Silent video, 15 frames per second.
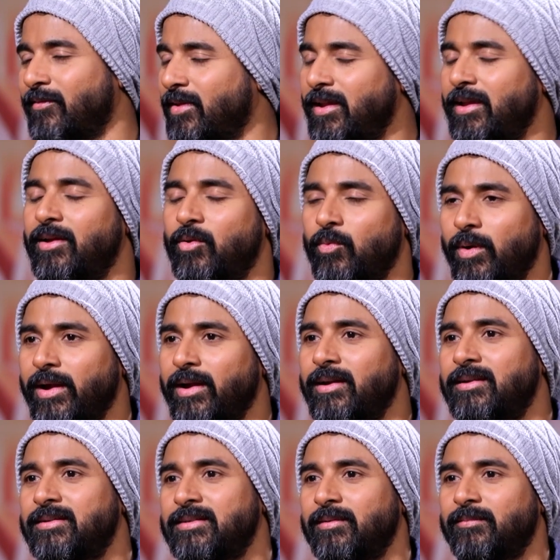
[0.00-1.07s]
Very
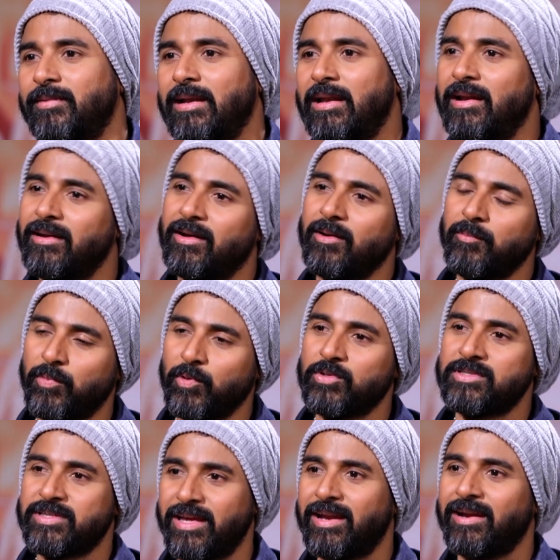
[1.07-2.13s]
quiet, subtle and
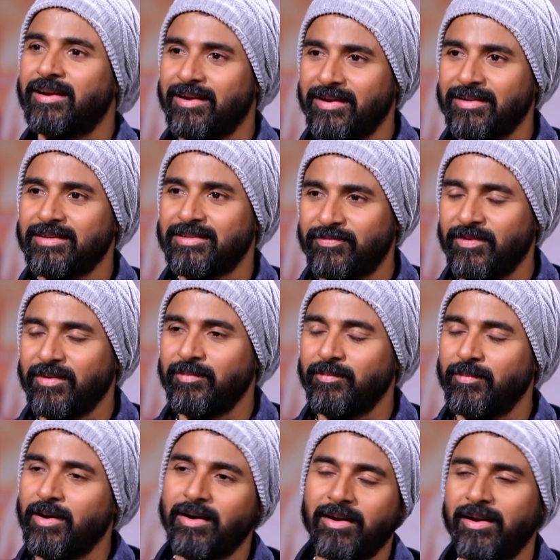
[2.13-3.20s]
composed character in this film.
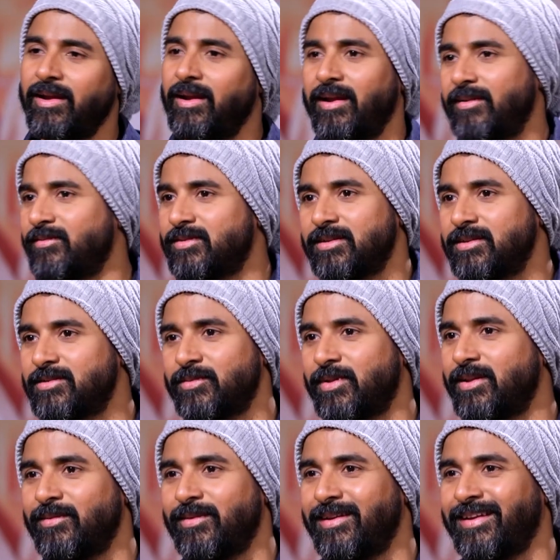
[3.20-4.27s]
But real life, she is
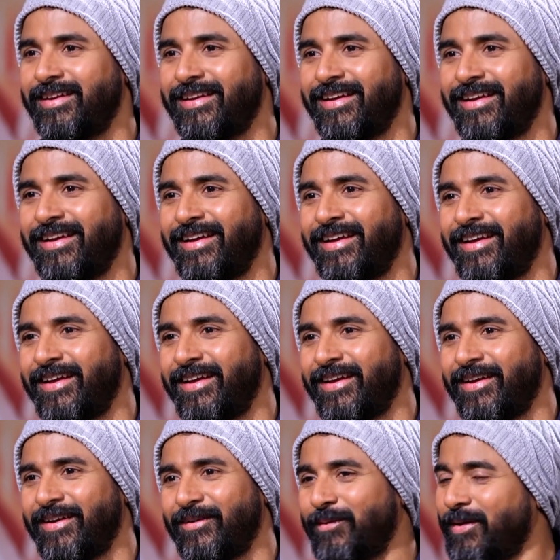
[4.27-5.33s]
very, very...
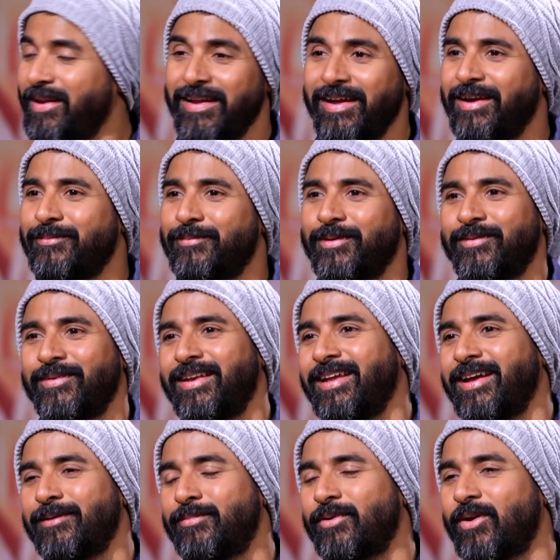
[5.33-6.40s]
very hyper, very
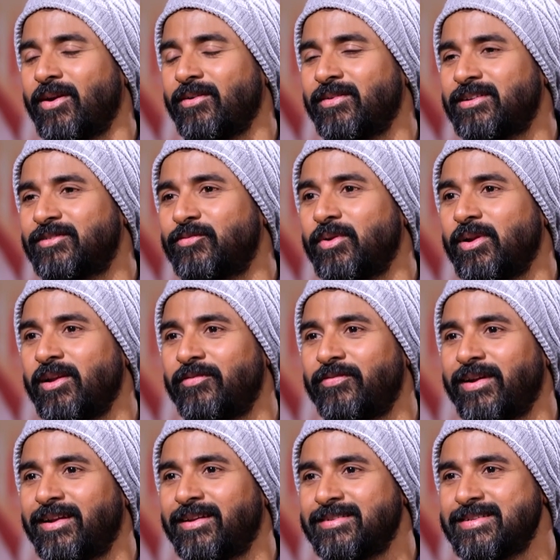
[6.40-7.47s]
okay. hyper, always full of
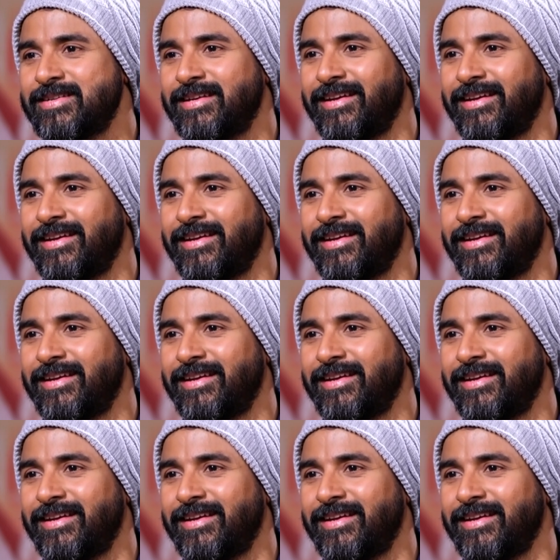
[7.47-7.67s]
energy.